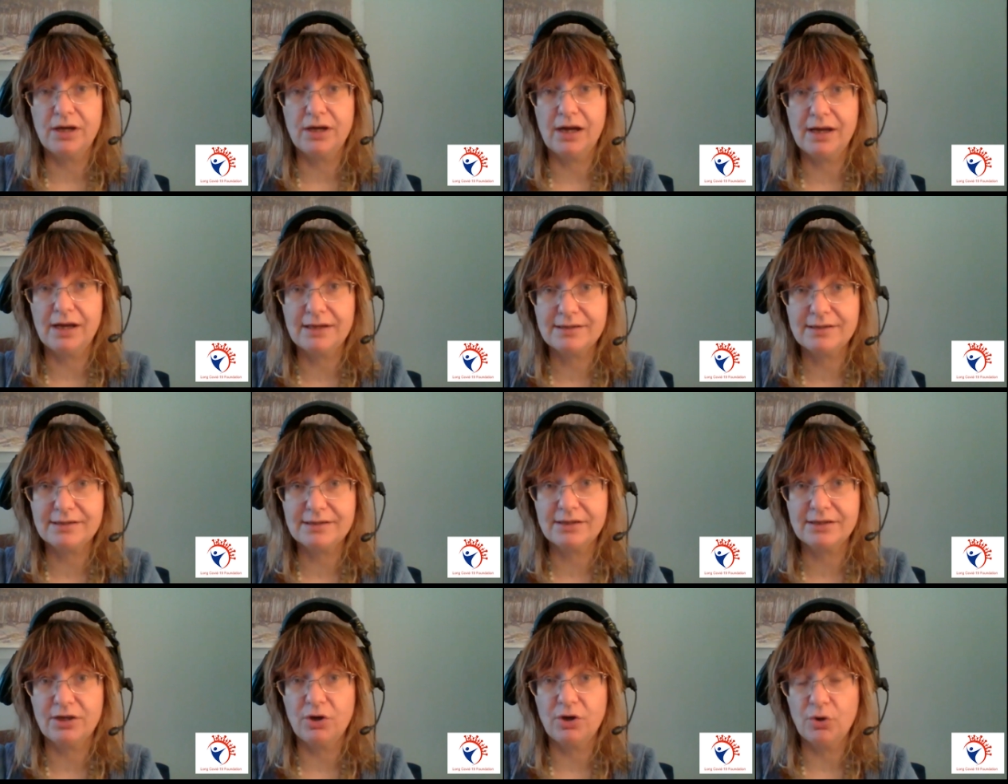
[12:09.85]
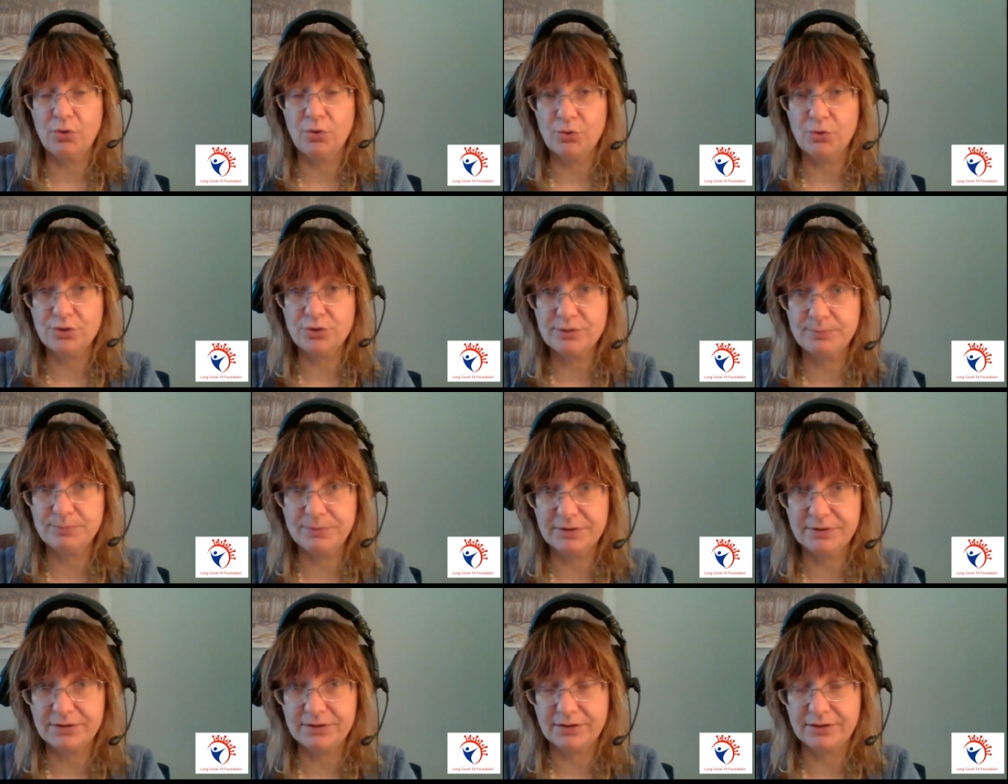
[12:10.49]
are the
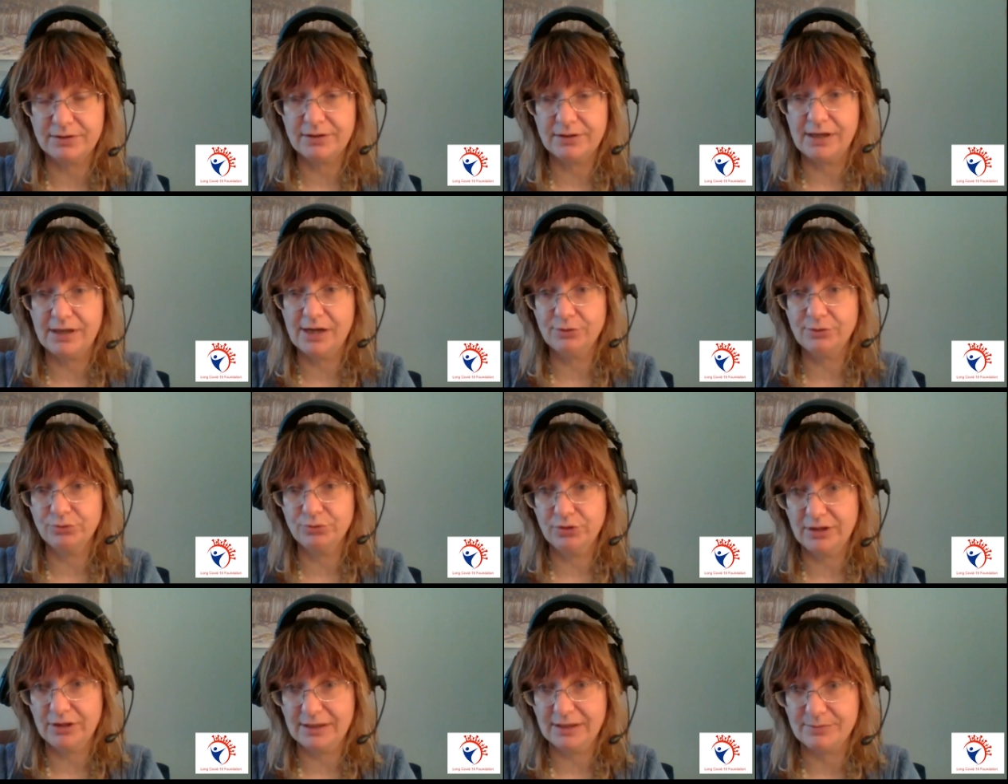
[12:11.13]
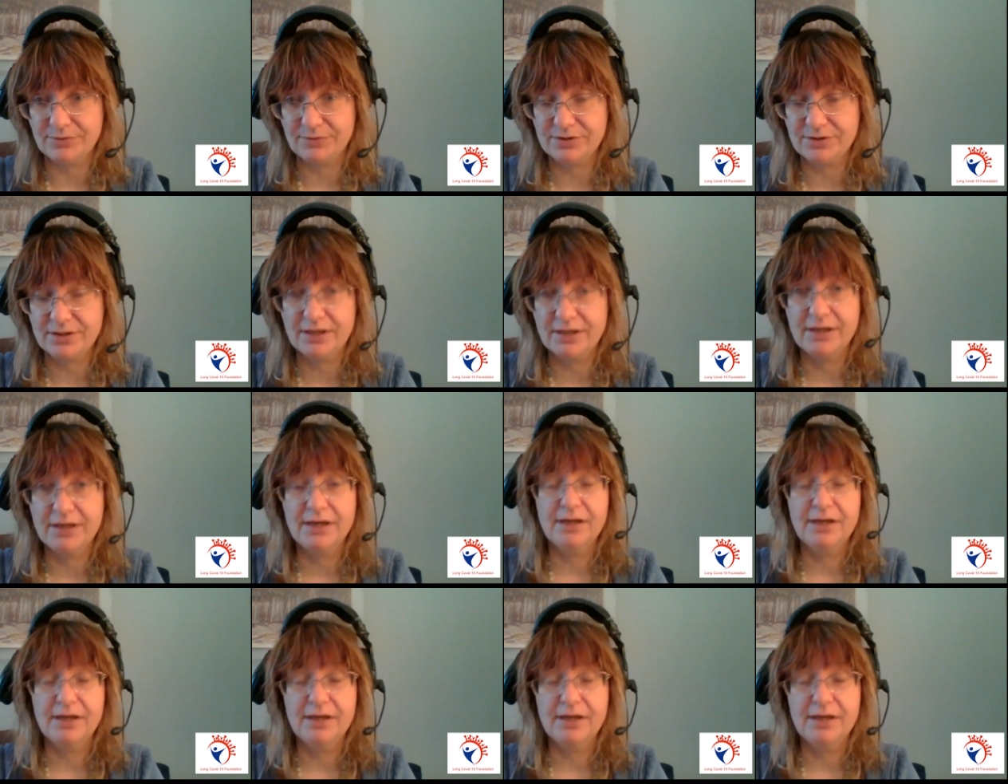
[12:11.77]
hospital outcomes.